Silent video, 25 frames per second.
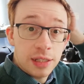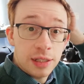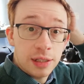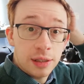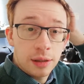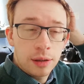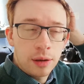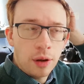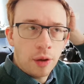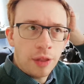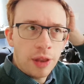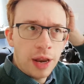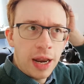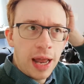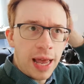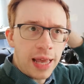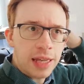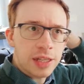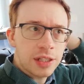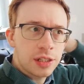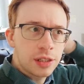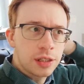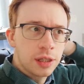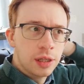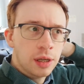not the
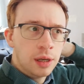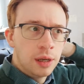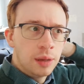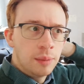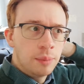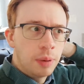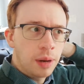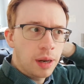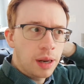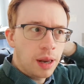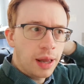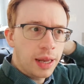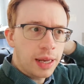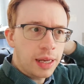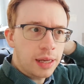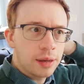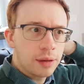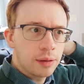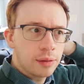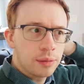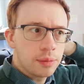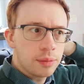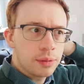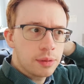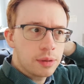next, but like
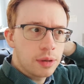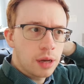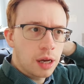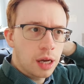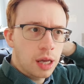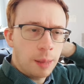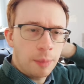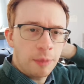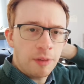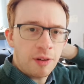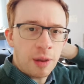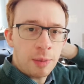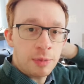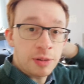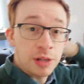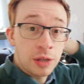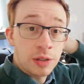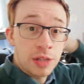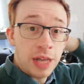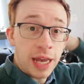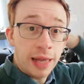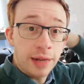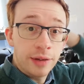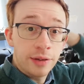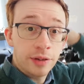a couple of episodes
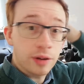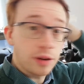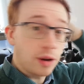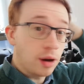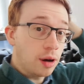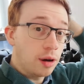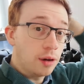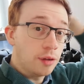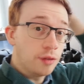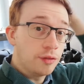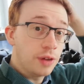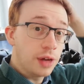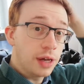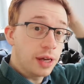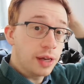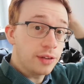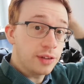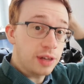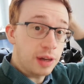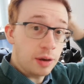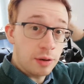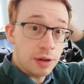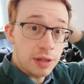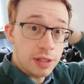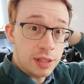hence of
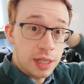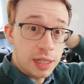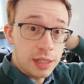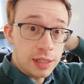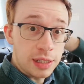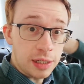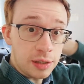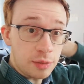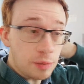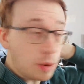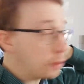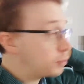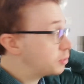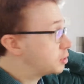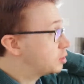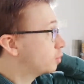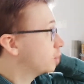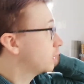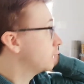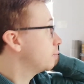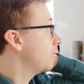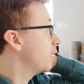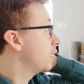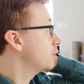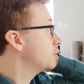Serious Business, where we're
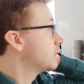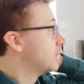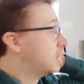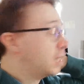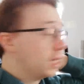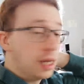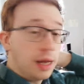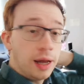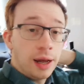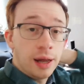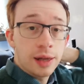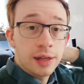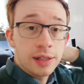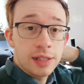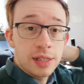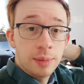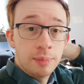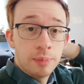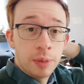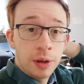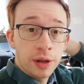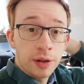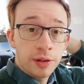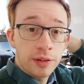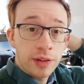talking about Tim
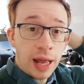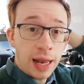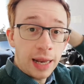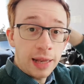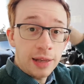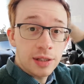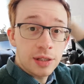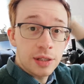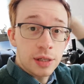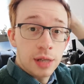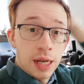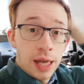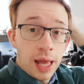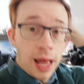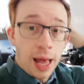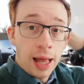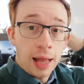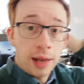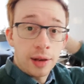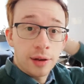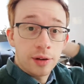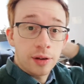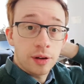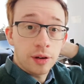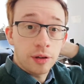Burton's Alice
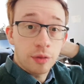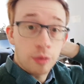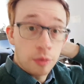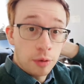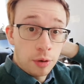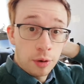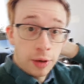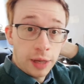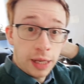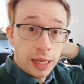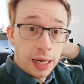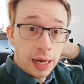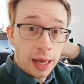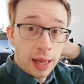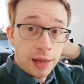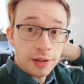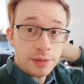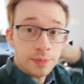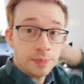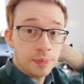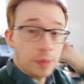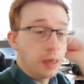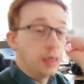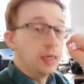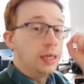and Through the Looking Glass,
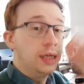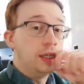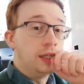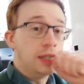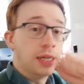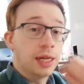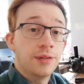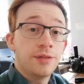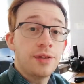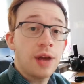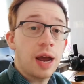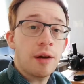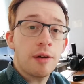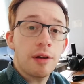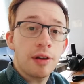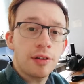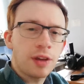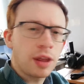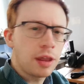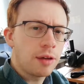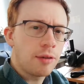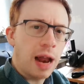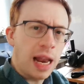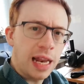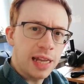and various
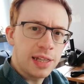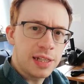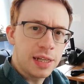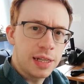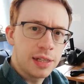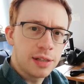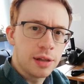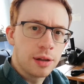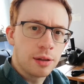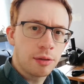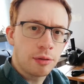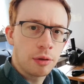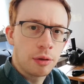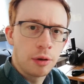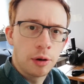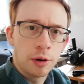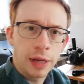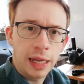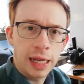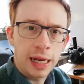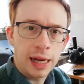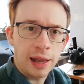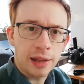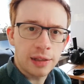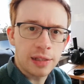other Alices and Through the
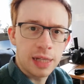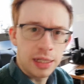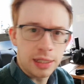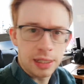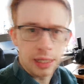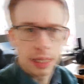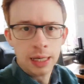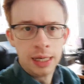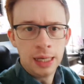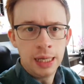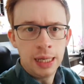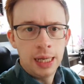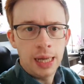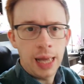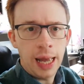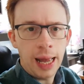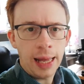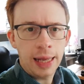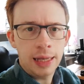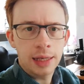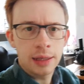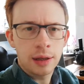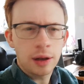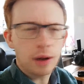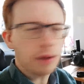Looking Glasses,
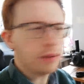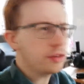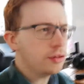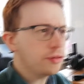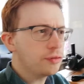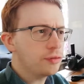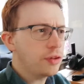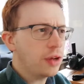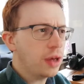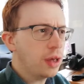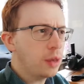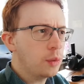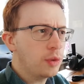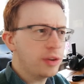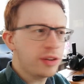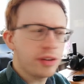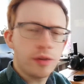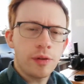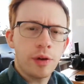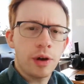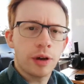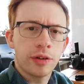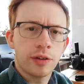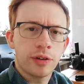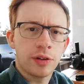and lots of Wizard of
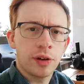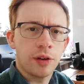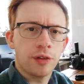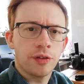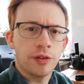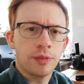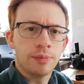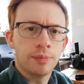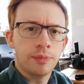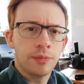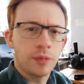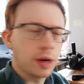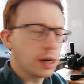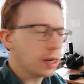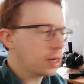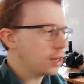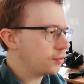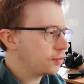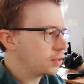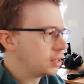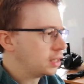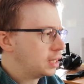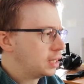Oz stuff, funnily enough.